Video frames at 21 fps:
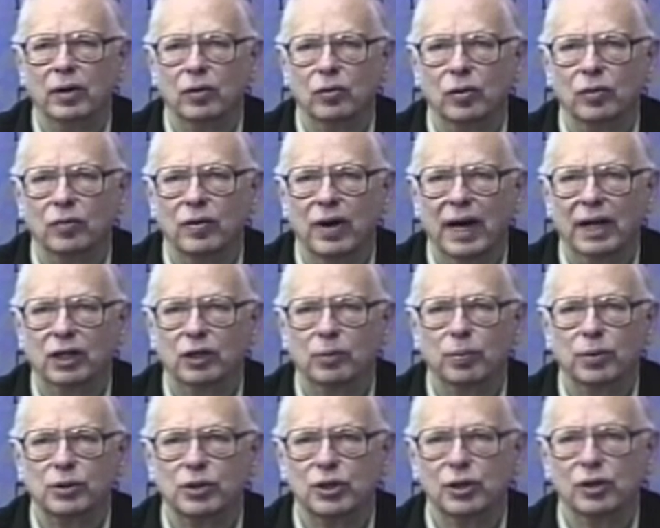We've got to
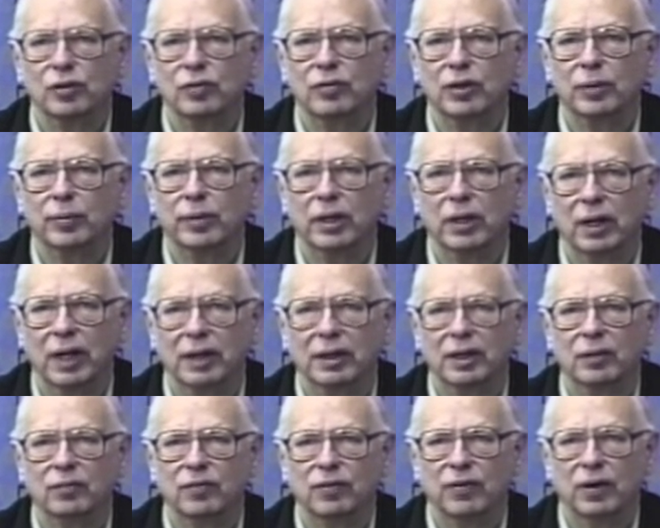preserve them and let
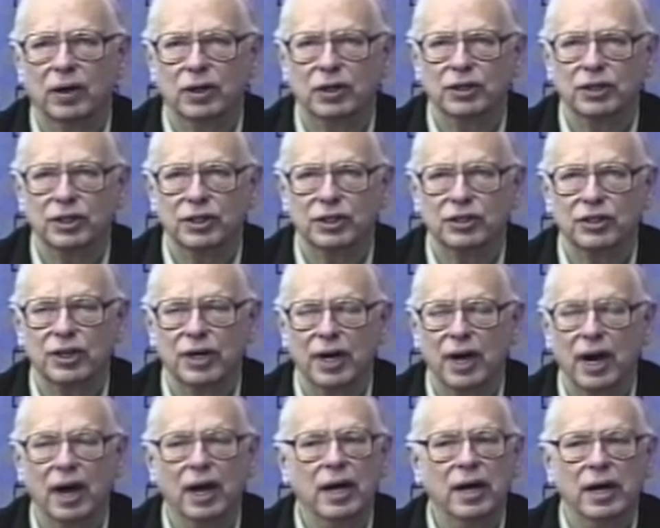them function as they
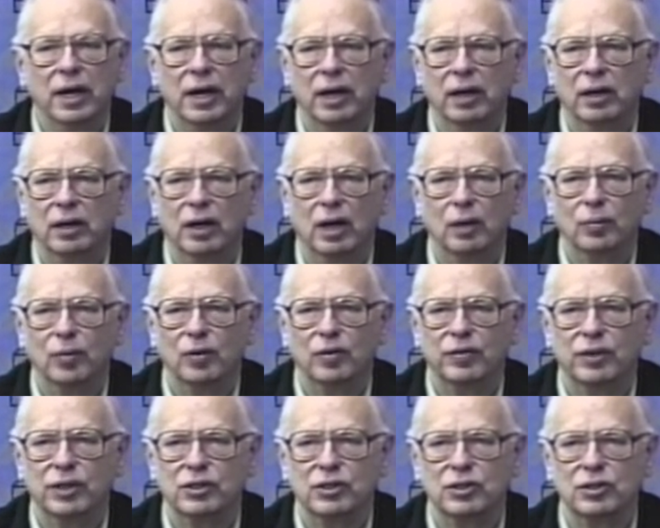are. In a number
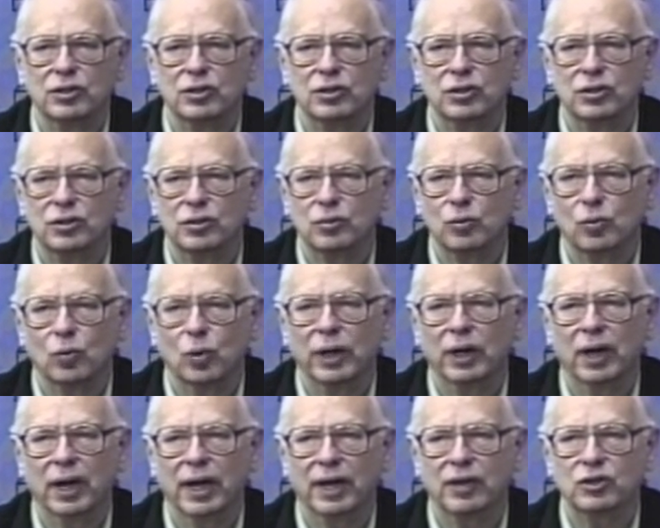of instances,
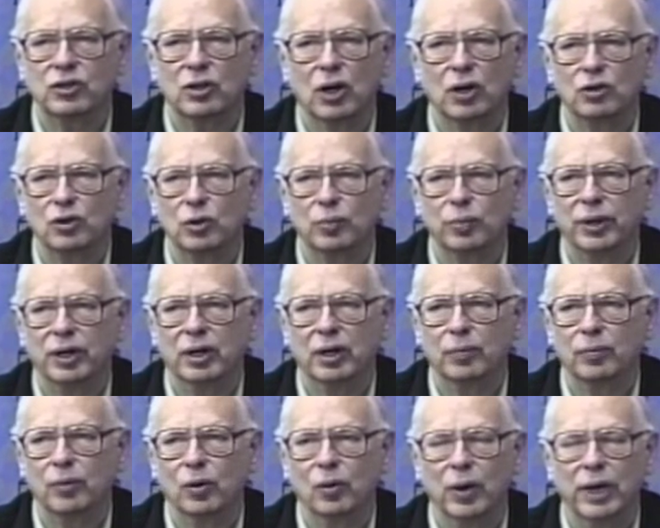wetlands also
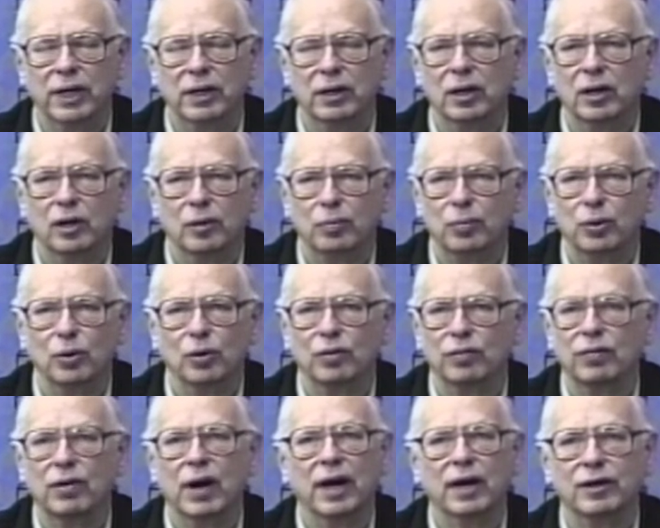become great
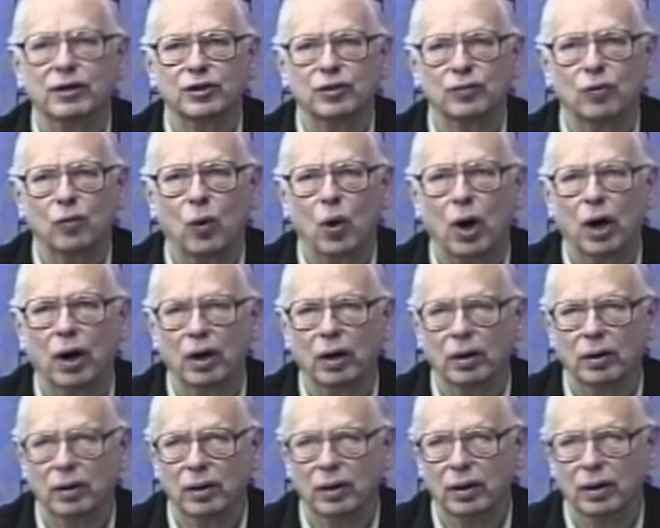purifiers of
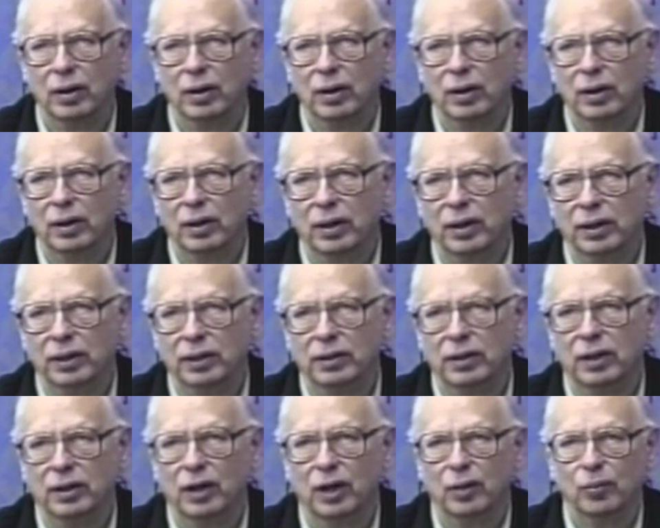water
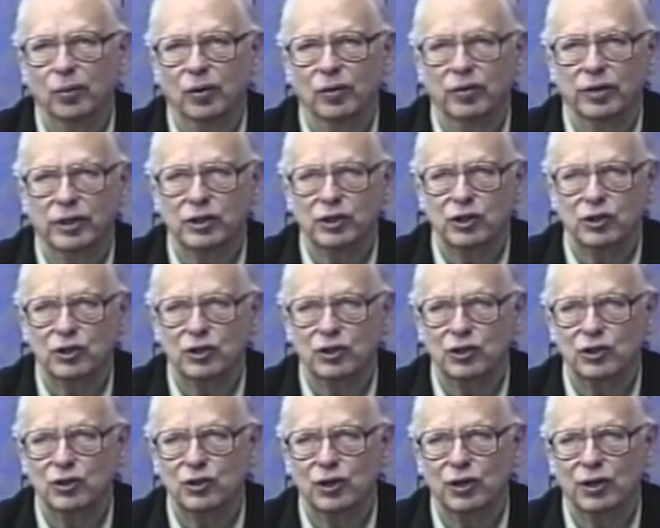in a number of
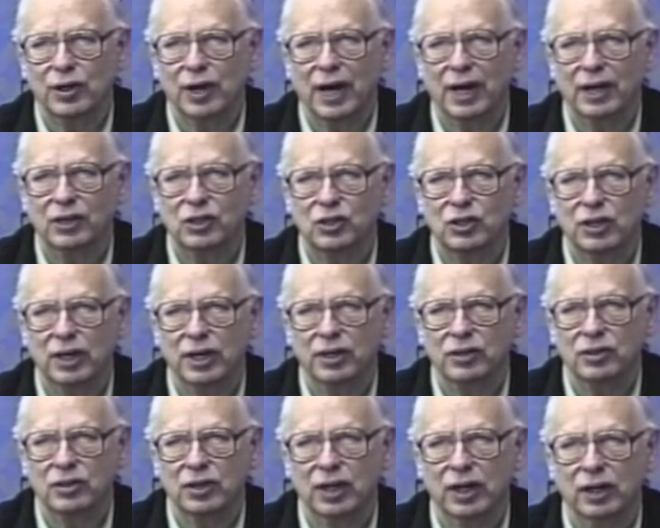instances in the United
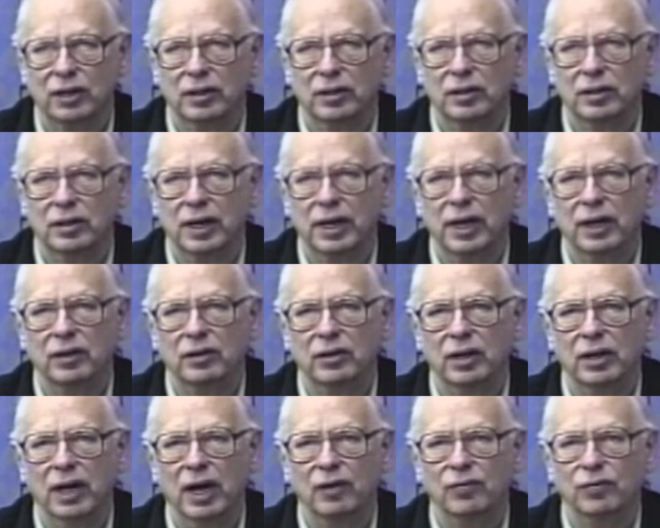States, they take
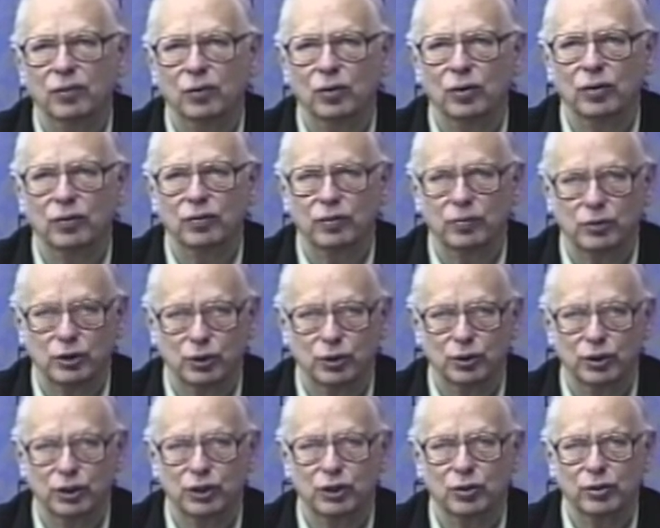the effluent from
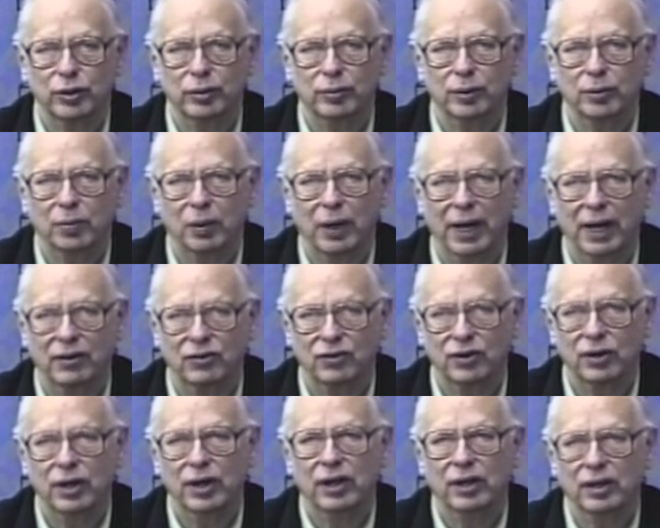sewage treatment plants
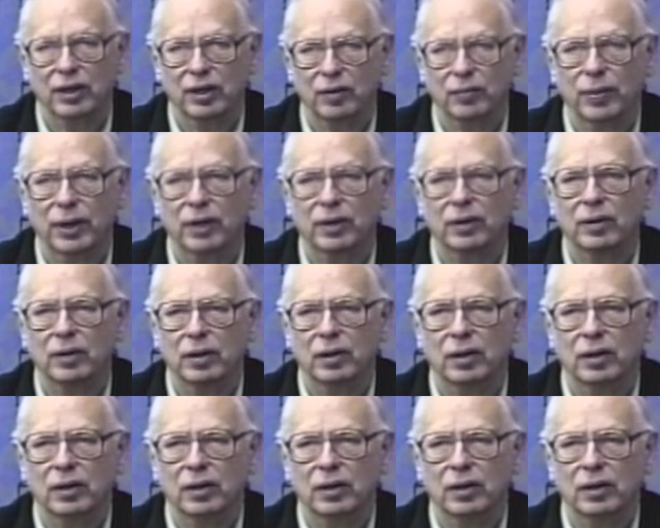that have been